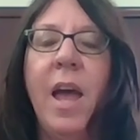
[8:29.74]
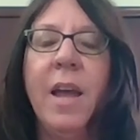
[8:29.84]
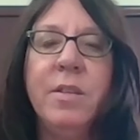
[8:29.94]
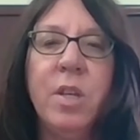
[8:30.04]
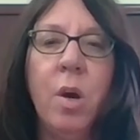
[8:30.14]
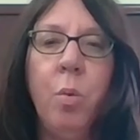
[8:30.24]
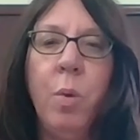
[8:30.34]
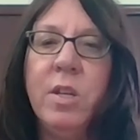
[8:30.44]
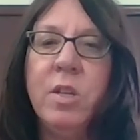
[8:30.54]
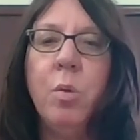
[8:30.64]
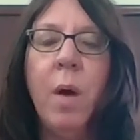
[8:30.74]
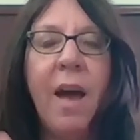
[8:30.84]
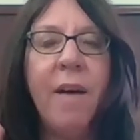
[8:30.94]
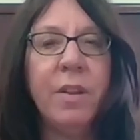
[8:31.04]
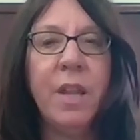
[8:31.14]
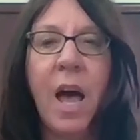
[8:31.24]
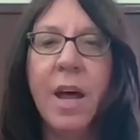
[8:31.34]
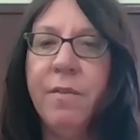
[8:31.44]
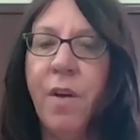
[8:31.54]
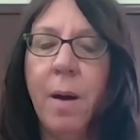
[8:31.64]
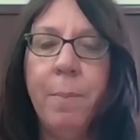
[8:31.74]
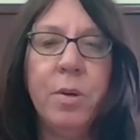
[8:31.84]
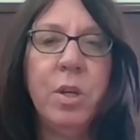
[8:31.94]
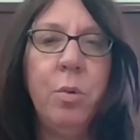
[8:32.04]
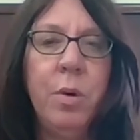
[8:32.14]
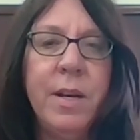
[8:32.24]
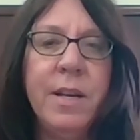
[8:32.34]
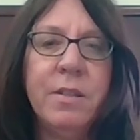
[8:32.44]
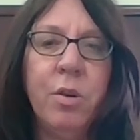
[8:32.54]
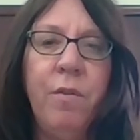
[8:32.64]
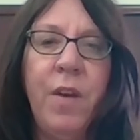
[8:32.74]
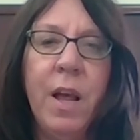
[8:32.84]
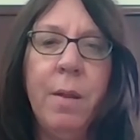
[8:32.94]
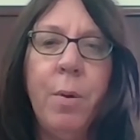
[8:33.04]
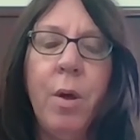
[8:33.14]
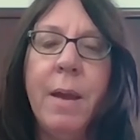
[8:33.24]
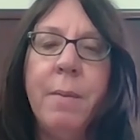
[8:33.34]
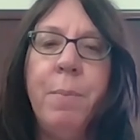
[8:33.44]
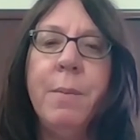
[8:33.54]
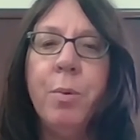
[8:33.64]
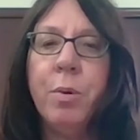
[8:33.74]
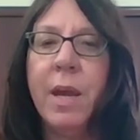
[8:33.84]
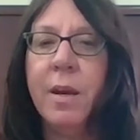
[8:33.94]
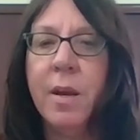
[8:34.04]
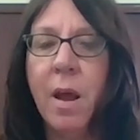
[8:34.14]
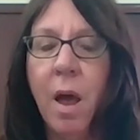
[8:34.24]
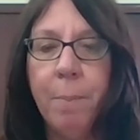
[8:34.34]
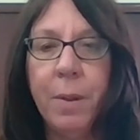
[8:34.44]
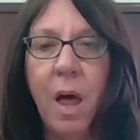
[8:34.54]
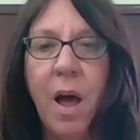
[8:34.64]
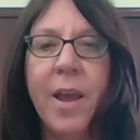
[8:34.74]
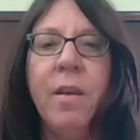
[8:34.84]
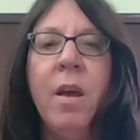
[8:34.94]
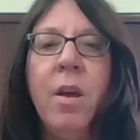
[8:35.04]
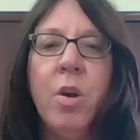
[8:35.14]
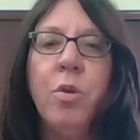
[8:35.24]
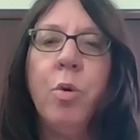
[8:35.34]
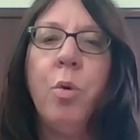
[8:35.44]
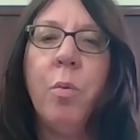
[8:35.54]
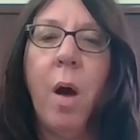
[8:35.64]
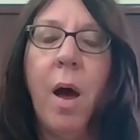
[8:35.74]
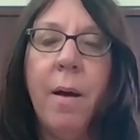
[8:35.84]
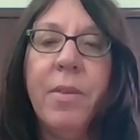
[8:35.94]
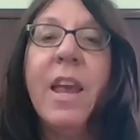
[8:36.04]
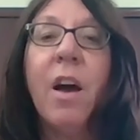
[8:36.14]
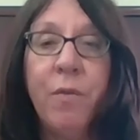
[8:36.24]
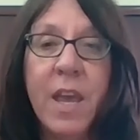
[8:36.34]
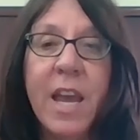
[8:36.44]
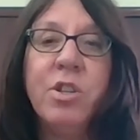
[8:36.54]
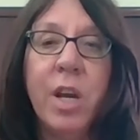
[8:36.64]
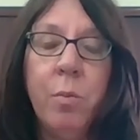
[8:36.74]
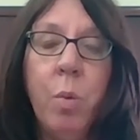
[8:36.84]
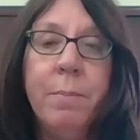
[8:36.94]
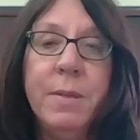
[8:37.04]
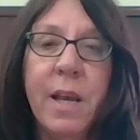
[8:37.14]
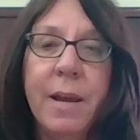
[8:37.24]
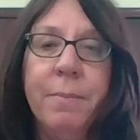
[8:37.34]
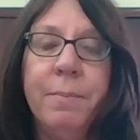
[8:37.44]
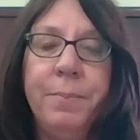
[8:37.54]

And so we do have a lot of opportunities are available and people can apply through the LVHN website.